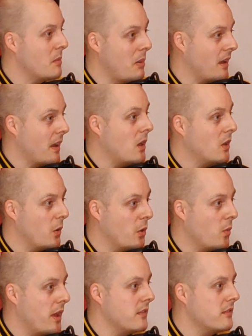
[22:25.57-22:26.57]
to bang out a lot
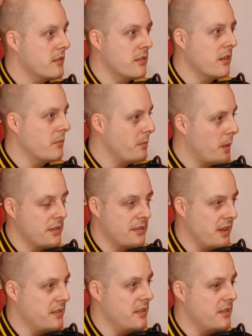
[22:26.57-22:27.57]
of wins and
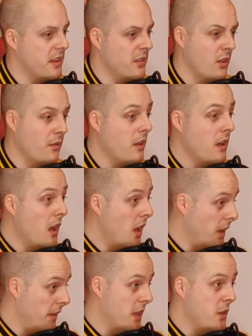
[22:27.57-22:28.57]
consistency and stuff.
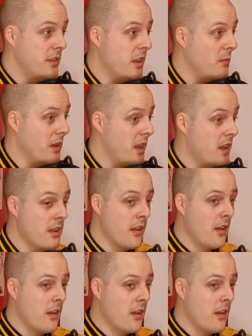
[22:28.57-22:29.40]
And like you said at the beginning,